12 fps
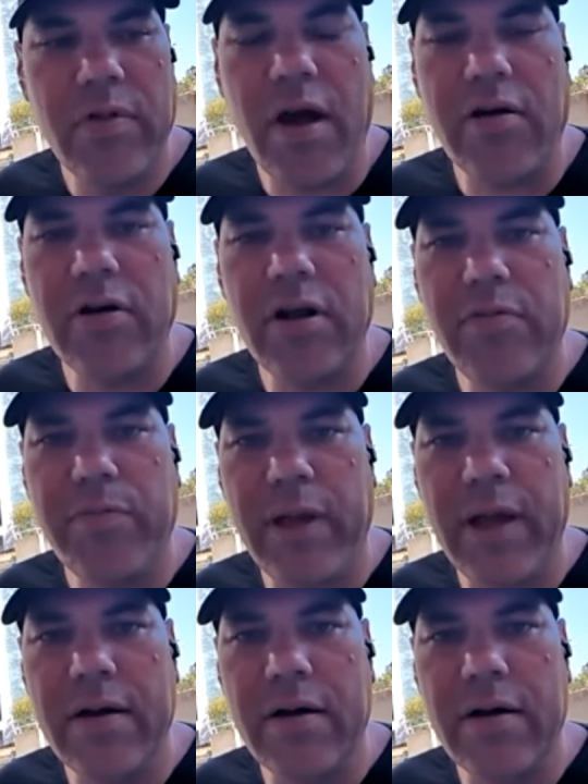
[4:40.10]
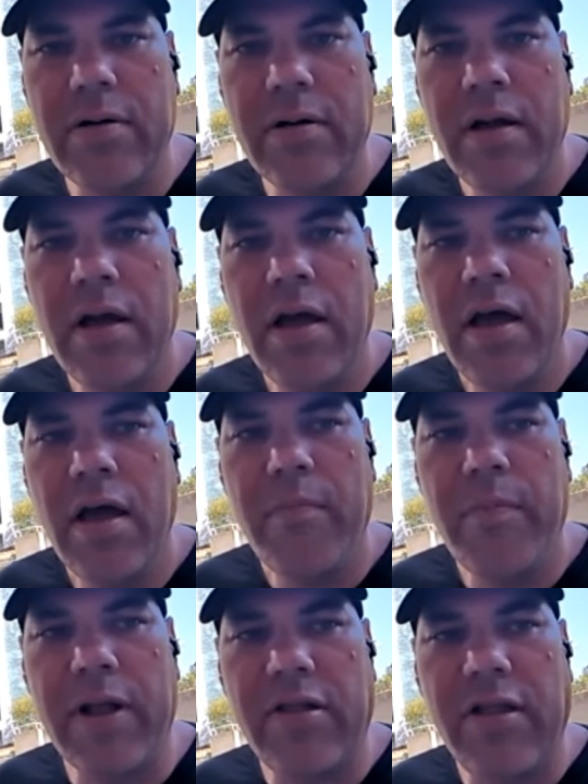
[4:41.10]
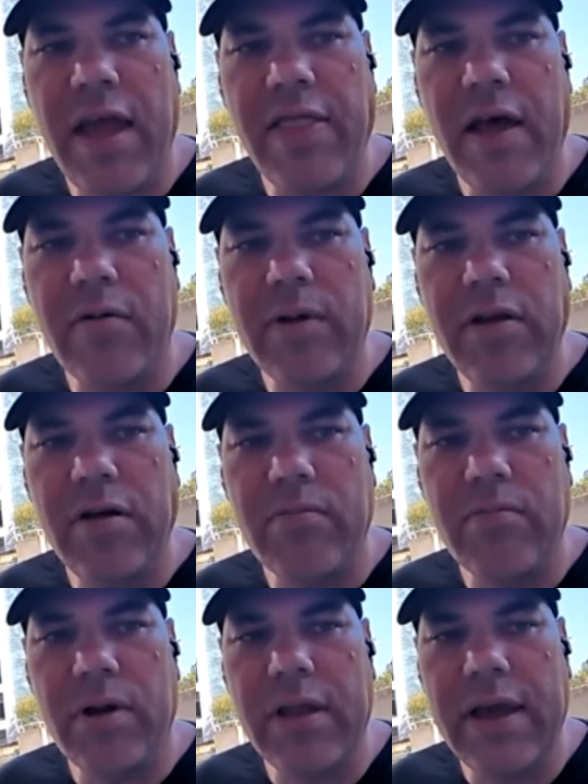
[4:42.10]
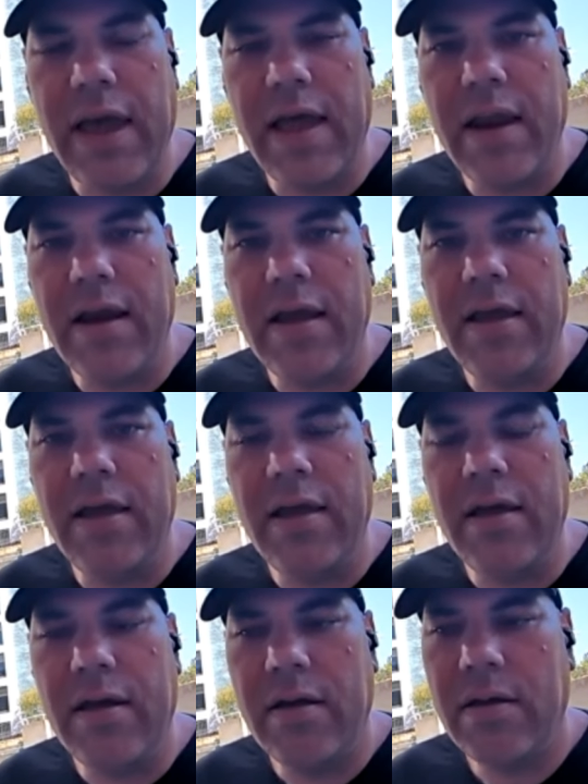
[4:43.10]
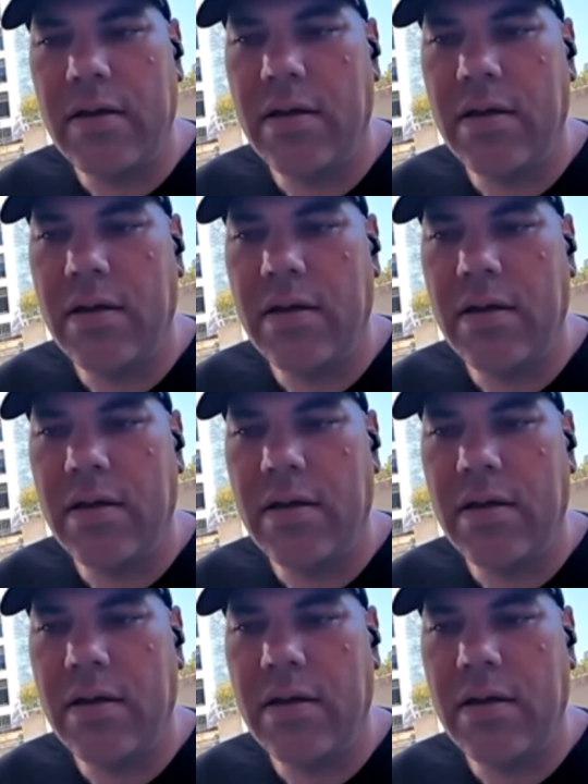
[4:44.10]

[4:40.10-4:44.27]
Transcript: Socrates, Plato, but saying that we don't really get any,